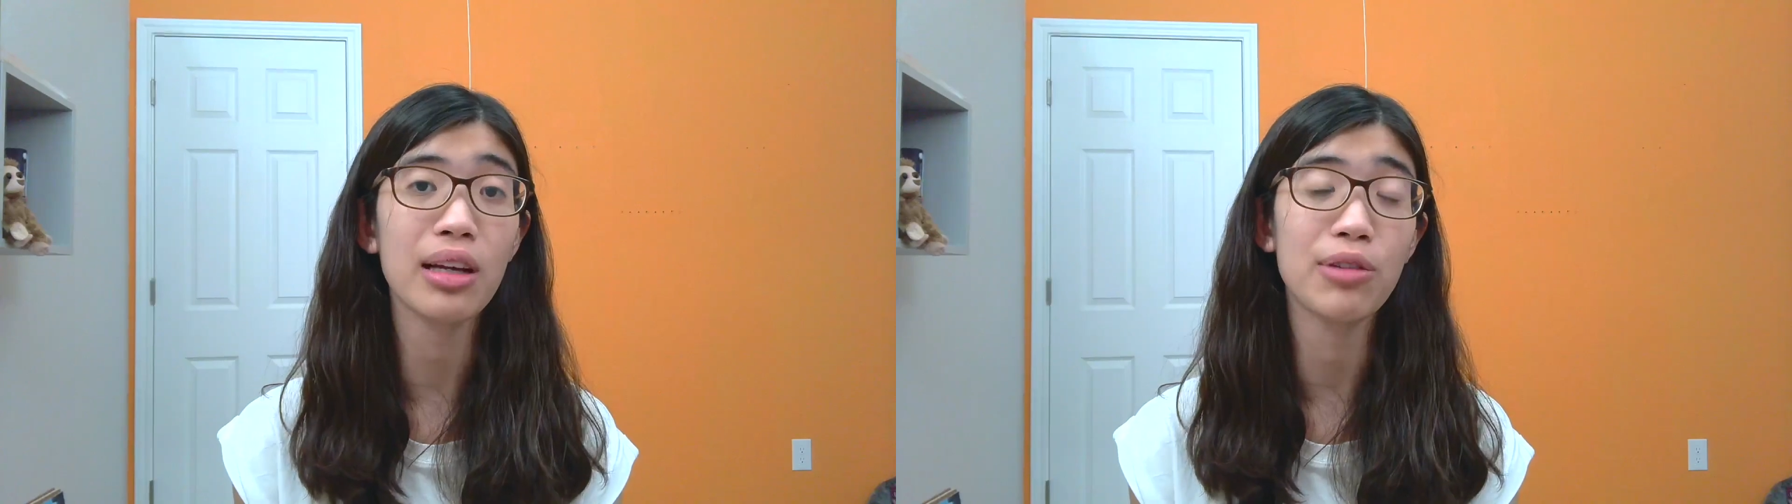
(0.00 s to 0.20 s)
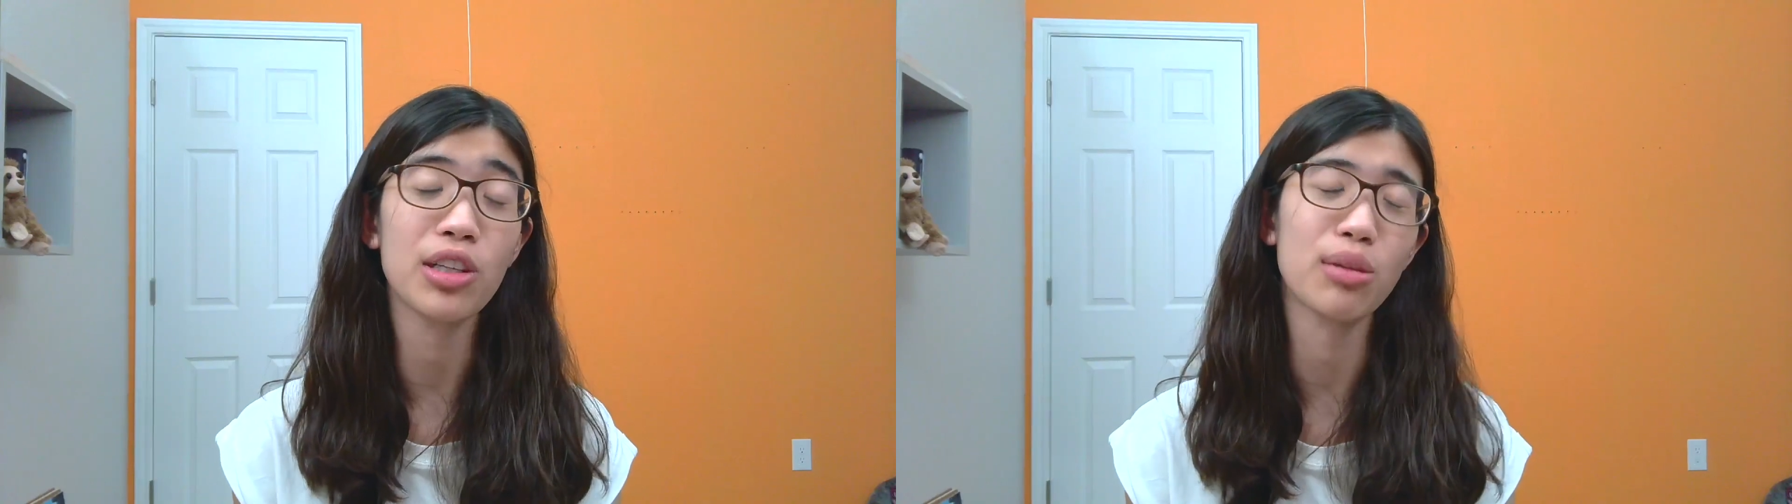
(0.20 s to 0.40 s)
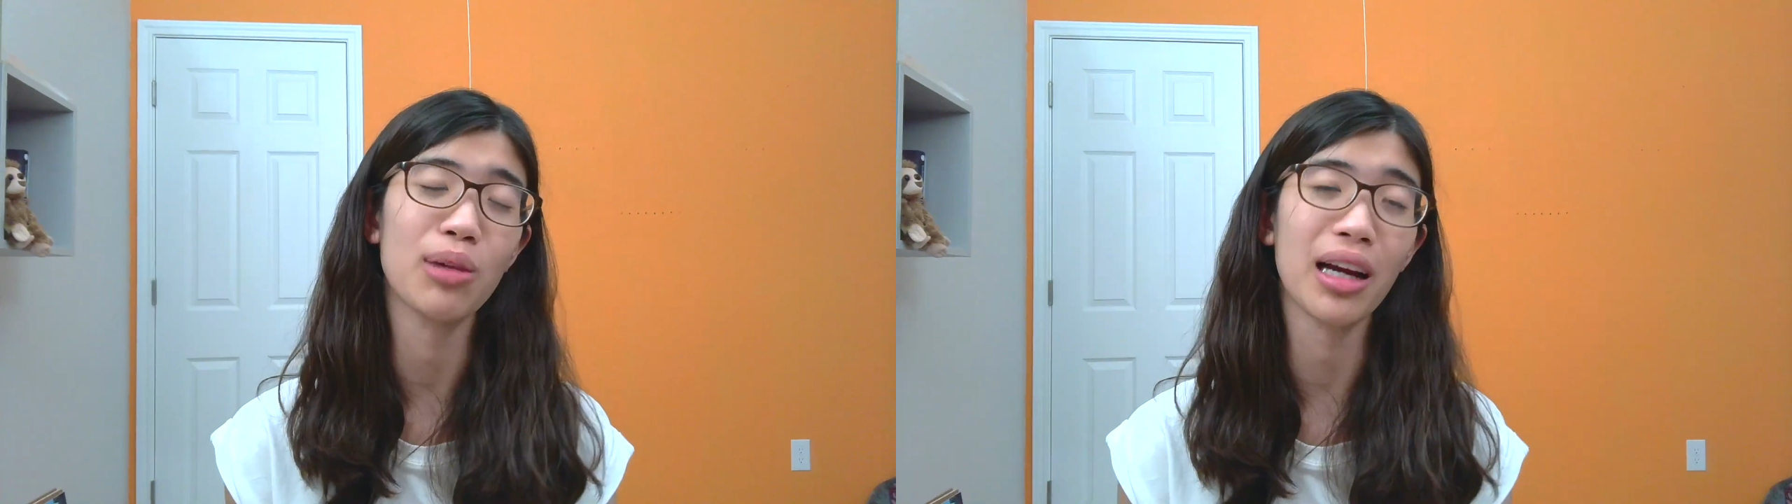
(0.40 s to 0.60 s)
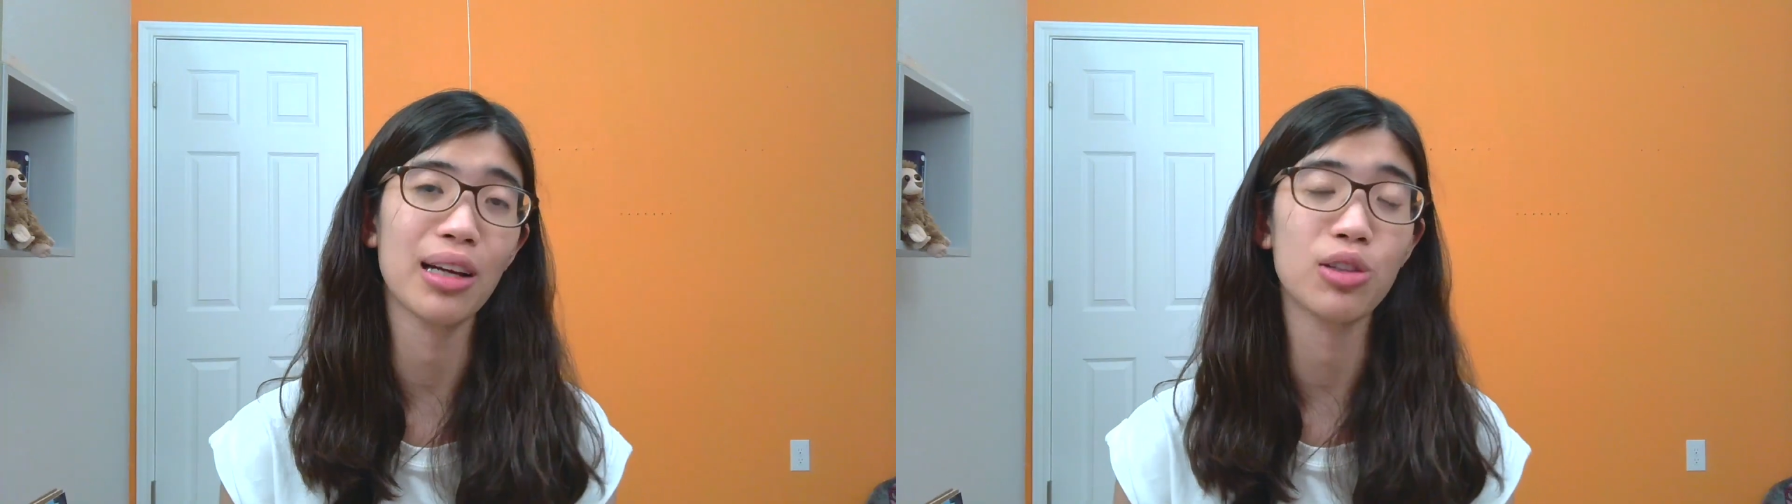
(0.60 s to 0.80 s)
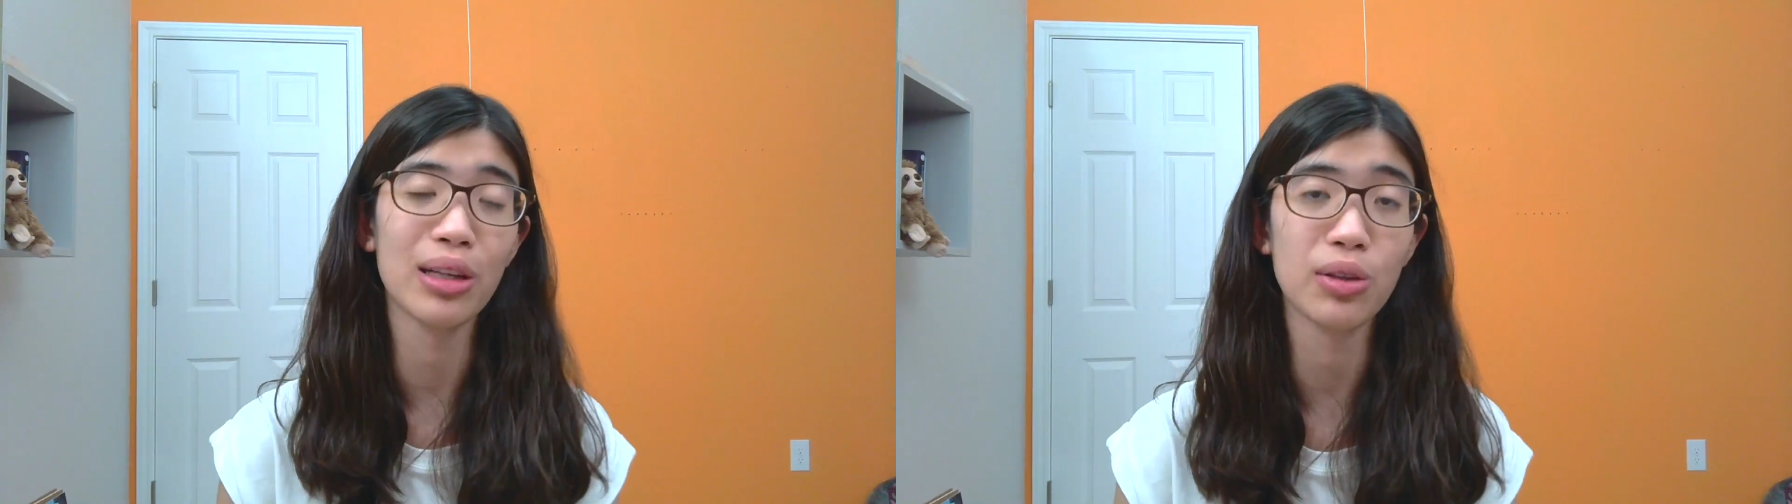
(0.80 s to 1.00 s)
if you just plug
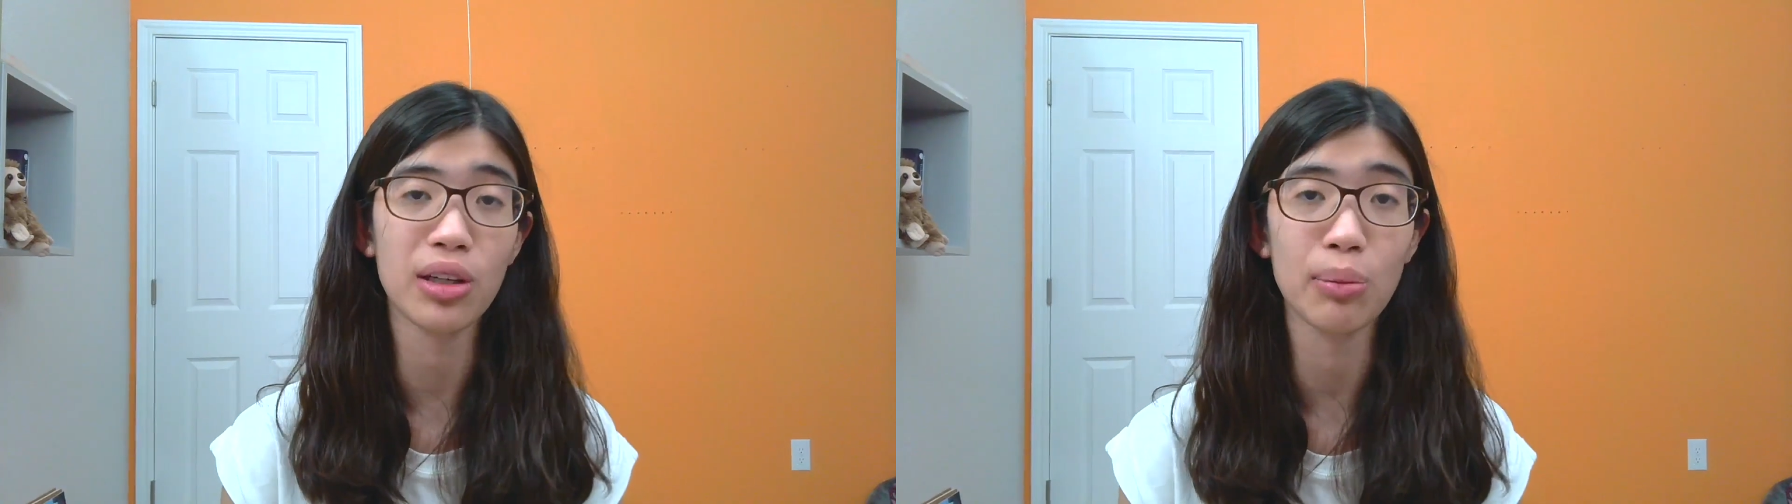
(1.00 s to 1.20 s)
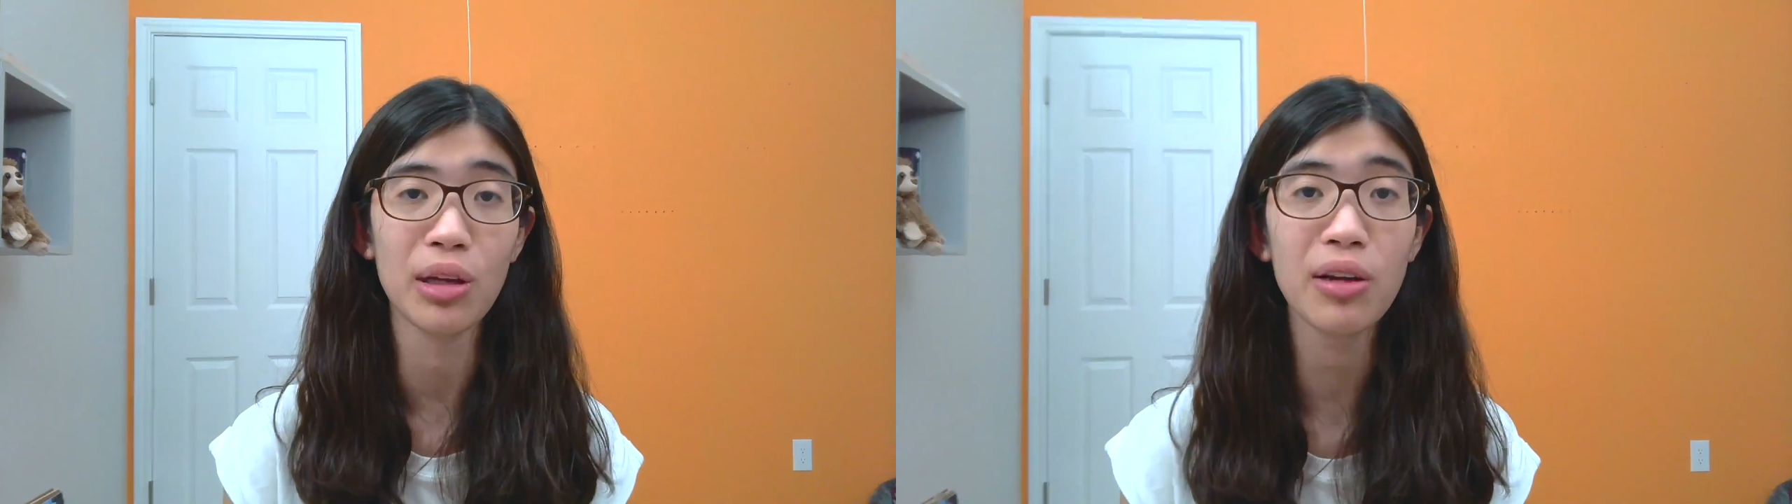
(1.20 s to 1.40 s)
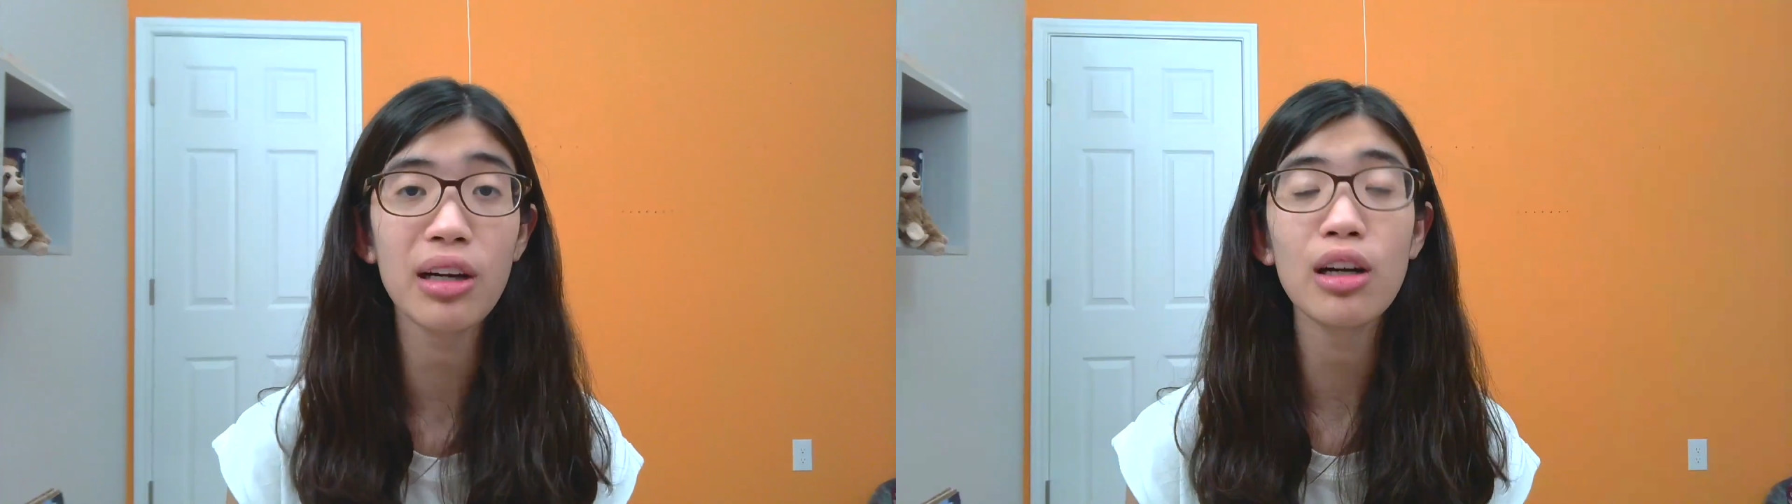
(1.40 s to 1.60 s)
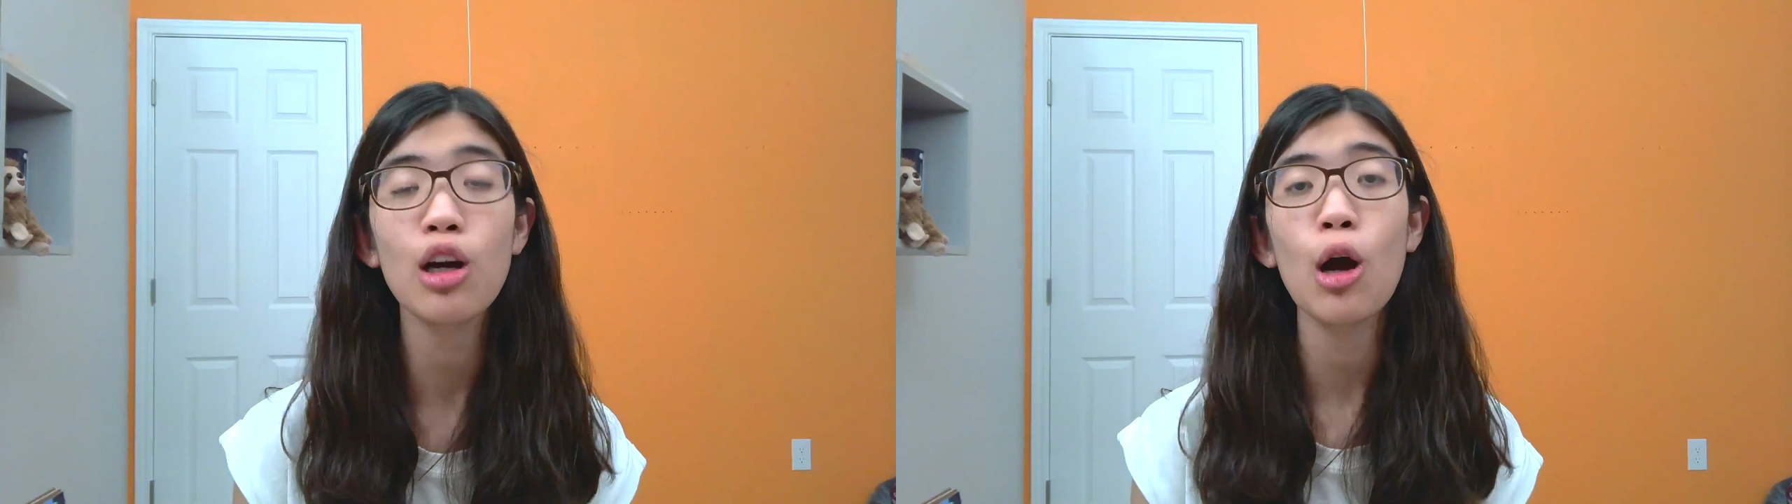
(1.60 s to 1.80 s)
it straight to your computer,